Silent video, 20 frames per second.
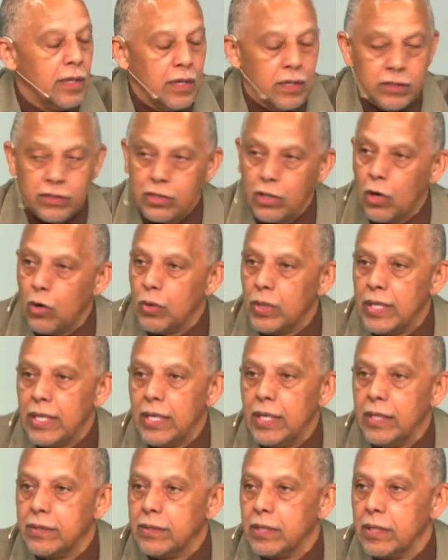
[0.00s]
So
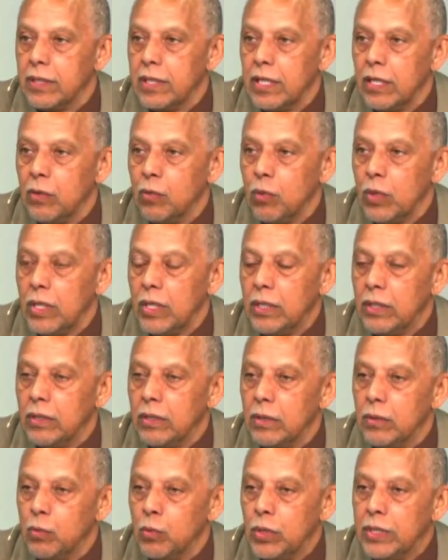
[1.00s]
easily we
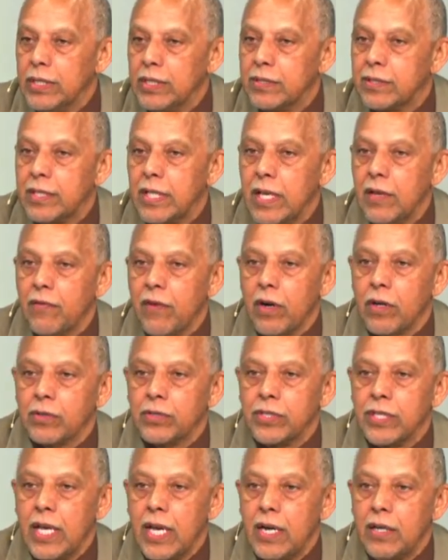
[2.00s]
deceive
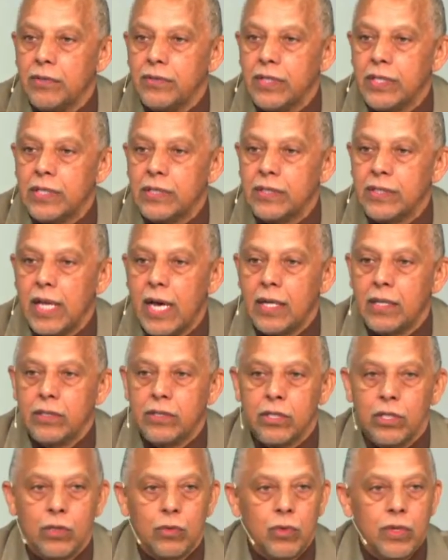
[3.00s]
ourselves, and it's not
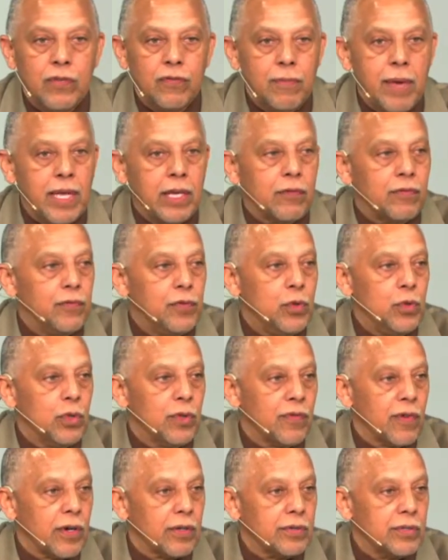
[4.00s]
until we've made a fool
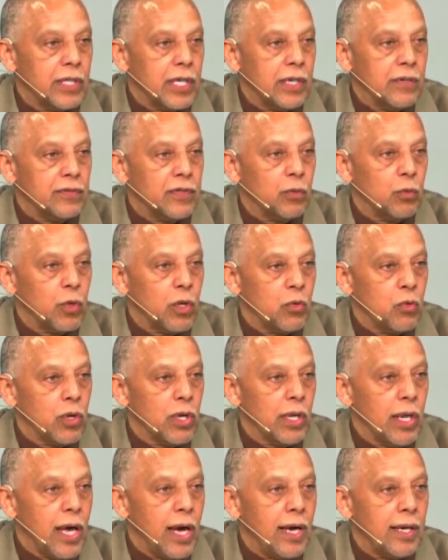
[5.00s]
of ourselves that we
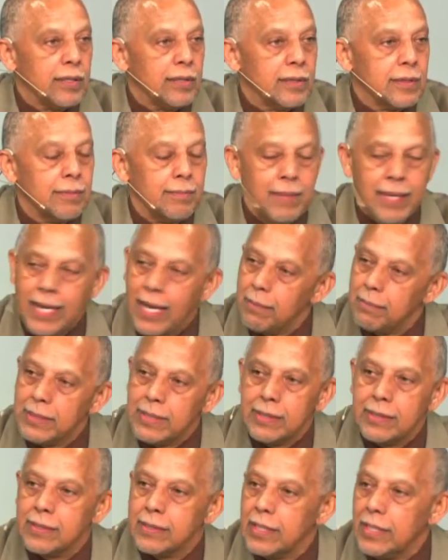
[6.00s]
realize, man, I've
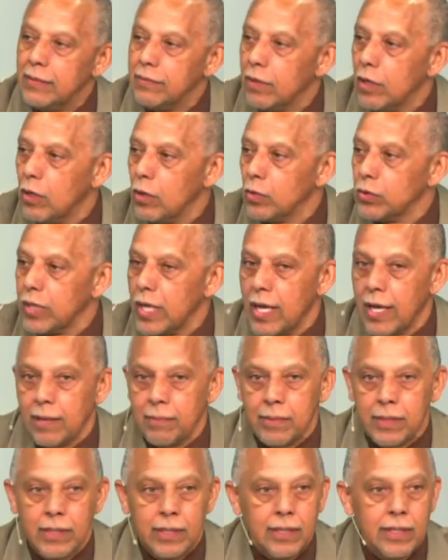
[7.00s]
been deceived the whole time.
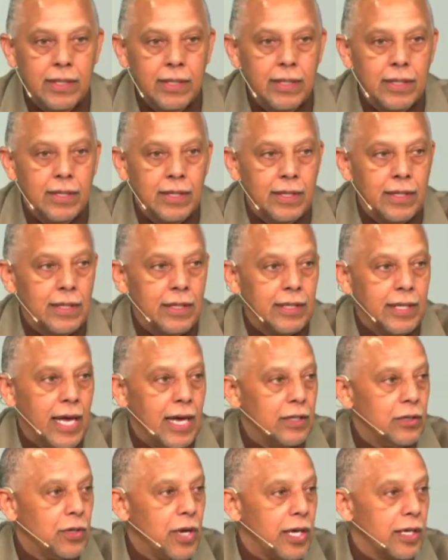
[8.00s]
Now
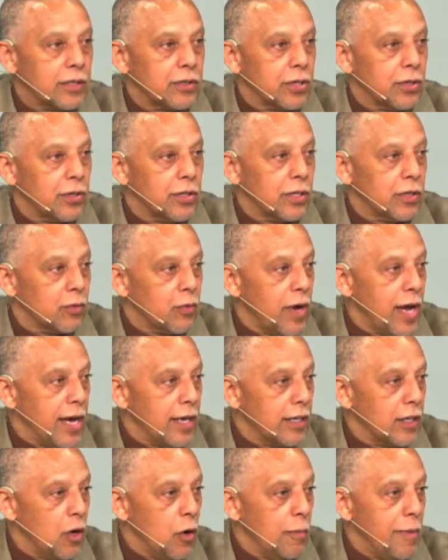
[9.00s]
you got to turn it
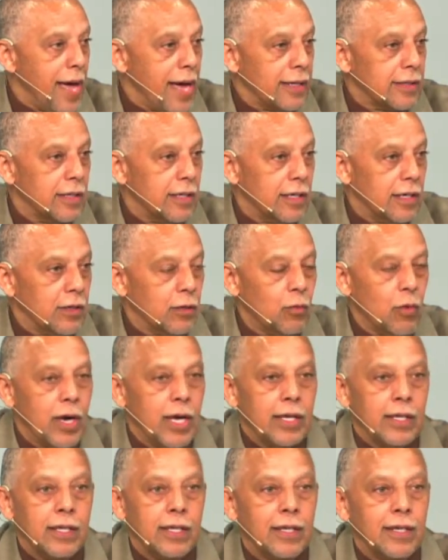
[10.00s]
around and go back the other
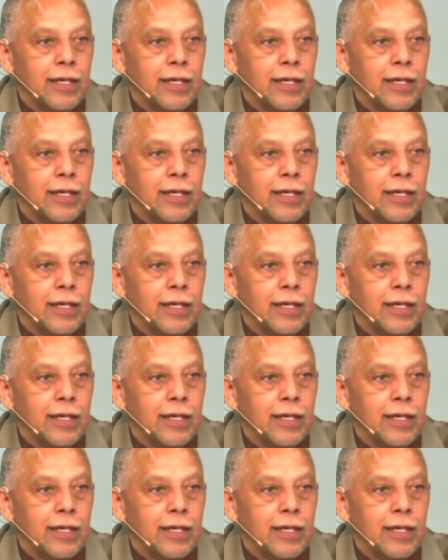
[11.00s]
way,